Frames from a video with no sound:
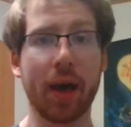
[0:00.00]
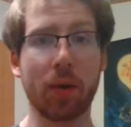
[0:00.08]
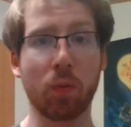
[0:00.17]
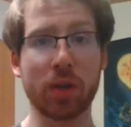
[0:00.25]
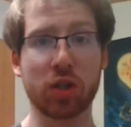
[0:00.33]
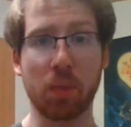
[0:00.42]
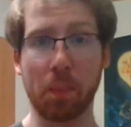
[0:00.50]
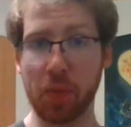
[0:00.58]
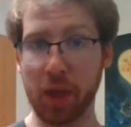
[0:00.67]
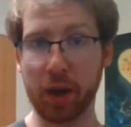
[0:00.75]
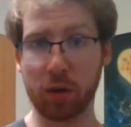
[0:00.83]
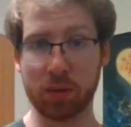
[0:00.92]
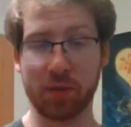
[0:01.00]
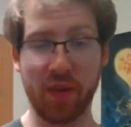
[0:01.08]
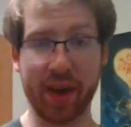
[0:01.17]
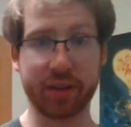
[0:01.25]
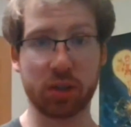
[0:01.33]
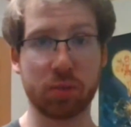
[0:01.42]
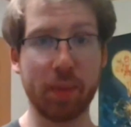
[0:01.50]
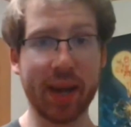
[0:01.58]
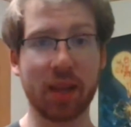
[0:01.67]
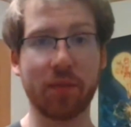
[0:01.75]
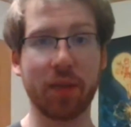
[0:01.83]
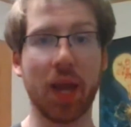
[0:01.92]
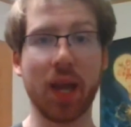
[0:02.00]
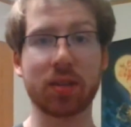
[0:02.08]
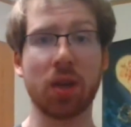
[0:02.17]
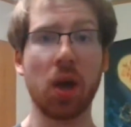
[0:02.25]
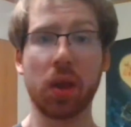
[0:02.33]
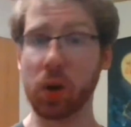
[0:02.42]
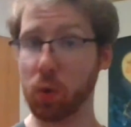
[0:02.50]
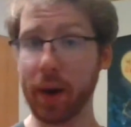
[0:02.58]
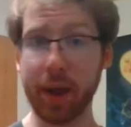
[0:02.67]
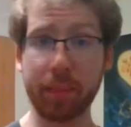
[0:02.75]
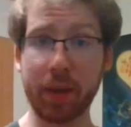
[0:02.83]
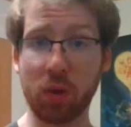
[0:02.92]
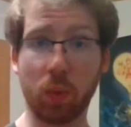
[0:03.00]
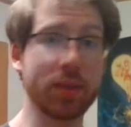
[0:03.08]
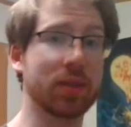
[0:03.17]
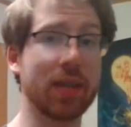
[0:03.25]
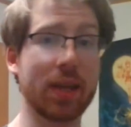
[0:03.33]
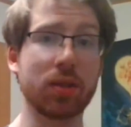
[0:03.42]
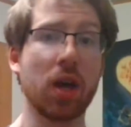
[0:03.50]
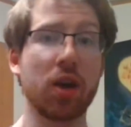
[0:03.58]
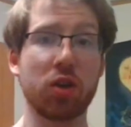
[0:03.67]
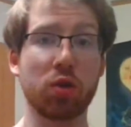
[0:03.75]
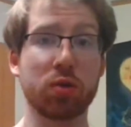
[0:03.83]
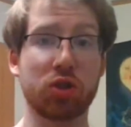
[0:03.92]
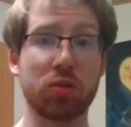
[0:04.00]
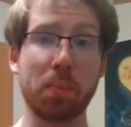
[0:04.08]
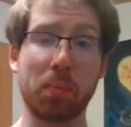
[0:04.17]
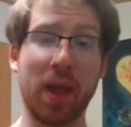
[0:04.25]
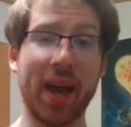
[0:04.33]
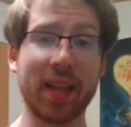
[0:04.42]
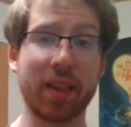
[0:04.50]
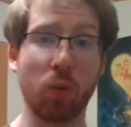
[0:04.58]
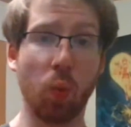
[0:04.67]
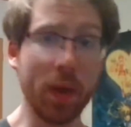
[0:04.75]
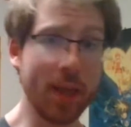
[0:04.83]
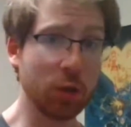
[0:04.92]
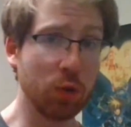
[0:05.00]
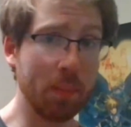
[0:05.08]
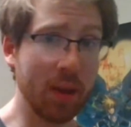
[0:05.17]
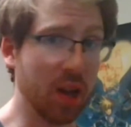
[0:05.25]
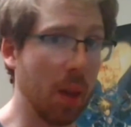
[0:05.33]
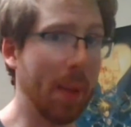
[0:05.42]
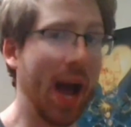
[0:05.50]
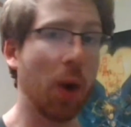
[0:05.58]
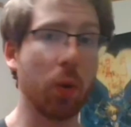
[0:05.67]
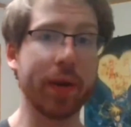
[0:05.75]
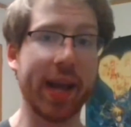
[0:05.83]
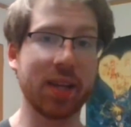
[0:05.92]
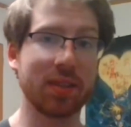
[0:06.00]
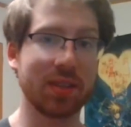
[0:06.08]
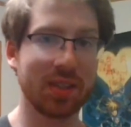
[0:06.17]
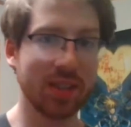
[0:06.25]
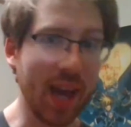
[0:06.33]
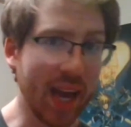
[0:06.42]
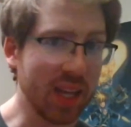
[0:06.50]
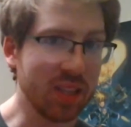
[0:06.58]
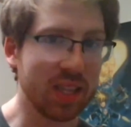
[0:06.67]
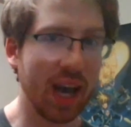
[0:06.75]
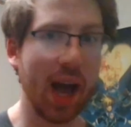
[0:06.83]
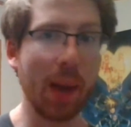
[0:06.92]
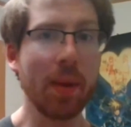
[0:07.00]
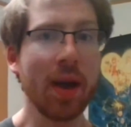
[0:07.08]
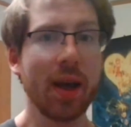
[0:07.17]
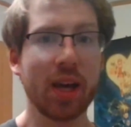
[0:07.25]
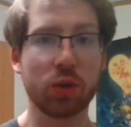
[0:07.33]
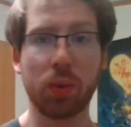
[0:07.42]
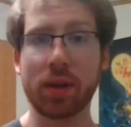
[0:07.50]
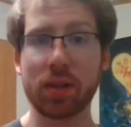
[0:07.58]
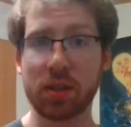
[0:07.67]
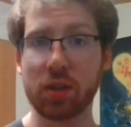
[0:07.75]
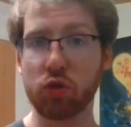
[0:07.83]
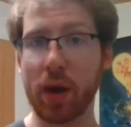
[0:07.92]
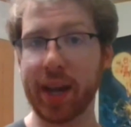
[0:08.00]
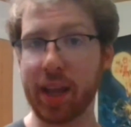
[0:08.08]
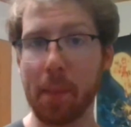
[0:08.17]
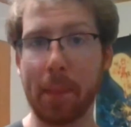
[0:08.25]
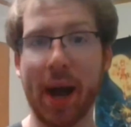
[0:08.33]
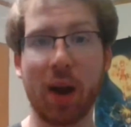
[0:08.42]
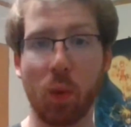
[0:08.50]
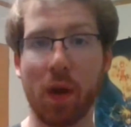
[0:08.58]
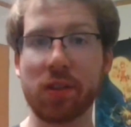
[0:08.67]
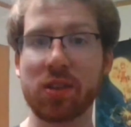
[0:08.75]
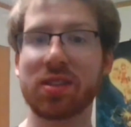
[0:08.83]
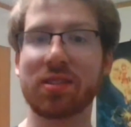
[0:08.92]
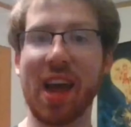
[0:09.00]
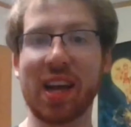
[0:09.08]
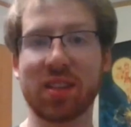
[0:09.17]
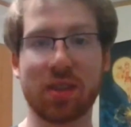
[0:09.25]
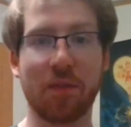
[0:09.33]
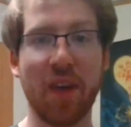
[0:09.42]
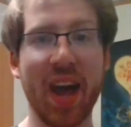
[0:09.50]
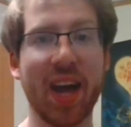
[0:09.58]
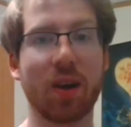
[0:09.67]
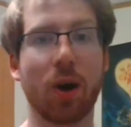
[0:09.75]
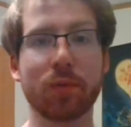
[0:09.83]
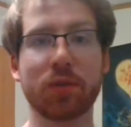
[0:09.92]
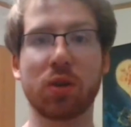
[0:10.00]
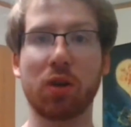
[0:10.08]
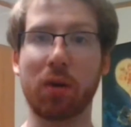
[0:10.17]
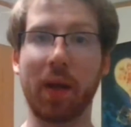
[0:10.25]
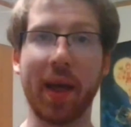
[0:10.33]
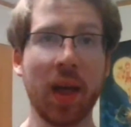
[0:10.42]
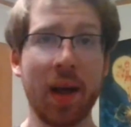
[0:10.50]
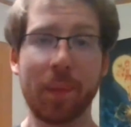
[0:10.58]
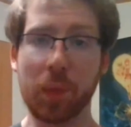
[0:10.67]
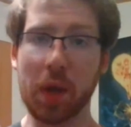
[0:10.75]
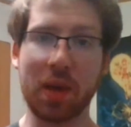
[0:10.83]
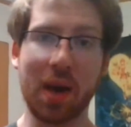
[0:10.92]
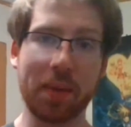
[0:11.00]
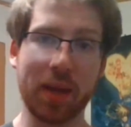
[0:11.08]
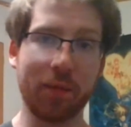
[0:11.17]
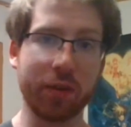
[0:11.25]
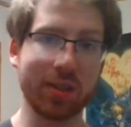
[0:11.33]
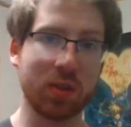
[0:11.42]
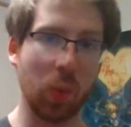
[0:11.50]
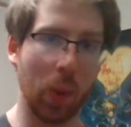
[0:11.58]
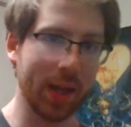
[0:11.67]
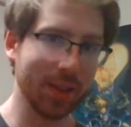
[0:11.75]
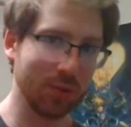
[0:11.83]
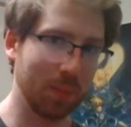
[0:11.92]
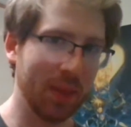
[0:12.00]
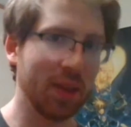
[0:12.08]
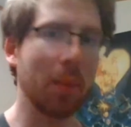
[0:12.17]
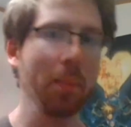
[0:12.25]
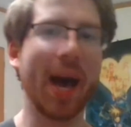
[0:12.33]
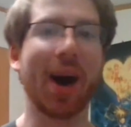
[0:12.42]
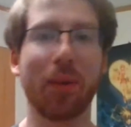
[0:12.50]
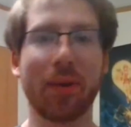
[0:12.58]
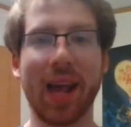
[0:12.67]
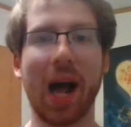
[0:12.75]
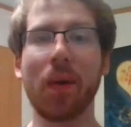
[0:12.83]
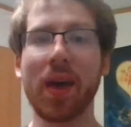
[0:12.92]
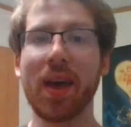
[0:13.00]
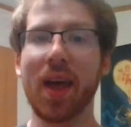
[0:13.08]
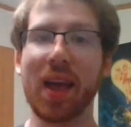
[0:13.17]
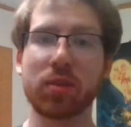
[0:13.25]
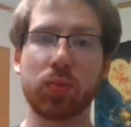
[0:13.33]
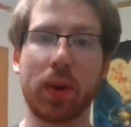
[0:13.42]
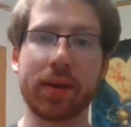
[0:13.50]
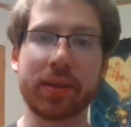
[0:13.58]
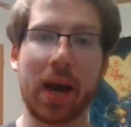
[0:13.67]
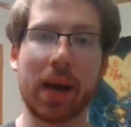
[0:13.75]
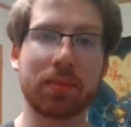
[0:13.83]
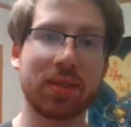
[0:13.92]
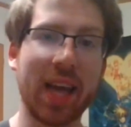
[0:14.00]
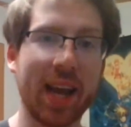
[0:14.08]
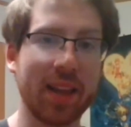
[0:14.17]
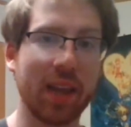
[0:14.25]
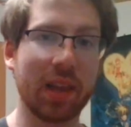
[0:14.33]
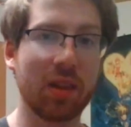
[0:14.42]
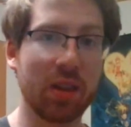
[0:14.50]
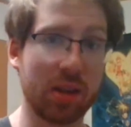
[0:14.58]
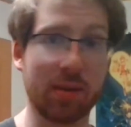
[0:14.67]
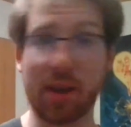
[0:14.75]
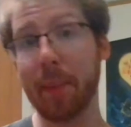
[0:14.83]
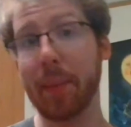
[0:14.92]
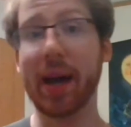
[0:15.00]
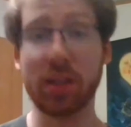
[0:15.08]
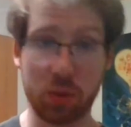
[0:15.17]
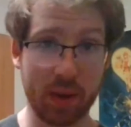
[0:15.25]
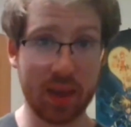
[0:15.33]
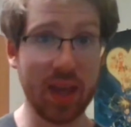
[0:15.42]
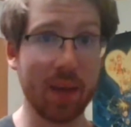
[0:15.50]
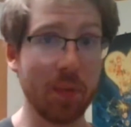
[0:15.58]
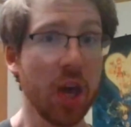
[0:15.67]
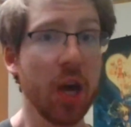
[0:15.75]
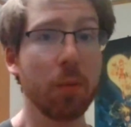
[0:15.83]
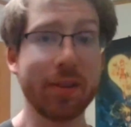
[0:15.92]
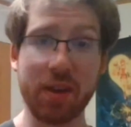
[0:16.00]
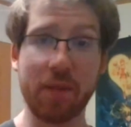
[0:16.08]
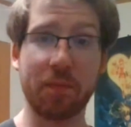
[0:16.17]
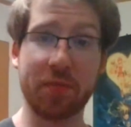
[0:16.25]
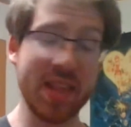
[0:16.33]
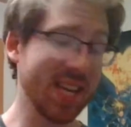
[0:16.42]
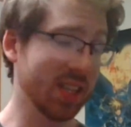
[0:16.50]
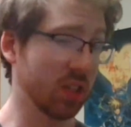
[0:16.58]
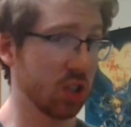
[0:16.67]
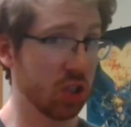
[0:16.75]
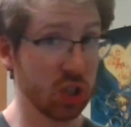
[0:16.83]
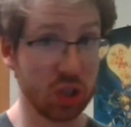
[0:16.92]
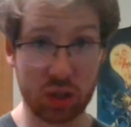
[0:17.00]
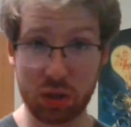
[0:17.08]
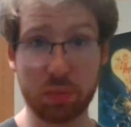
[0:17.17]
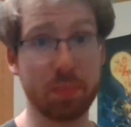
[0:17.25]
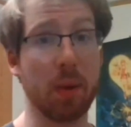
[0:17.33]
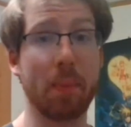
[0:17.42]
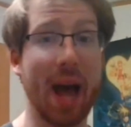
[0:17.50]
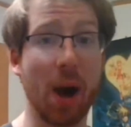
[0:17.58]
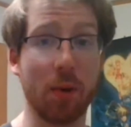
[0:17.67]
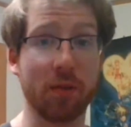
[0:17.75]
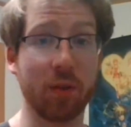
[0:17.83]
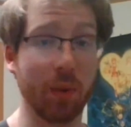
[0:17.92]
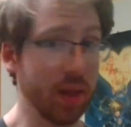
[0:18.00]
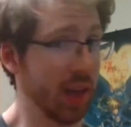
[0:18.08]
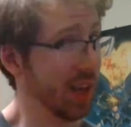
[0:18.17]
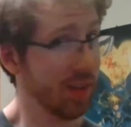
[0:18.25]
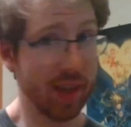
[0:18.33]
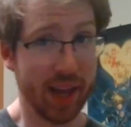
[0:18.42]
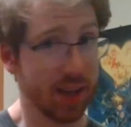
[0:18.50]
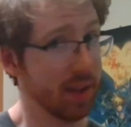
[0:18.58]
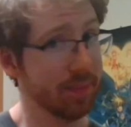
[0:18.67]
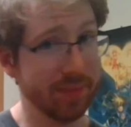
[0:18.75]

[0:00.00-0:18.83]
which their effects respectively is, the Cray Elemental one says you apply the 100 million power a second time, as well as the Dragon Empire one stands the Vanguard, so you're like, I'm coming in for this 100 million power now, as well as I'm standing to come at you again, which if that is super powerful, like...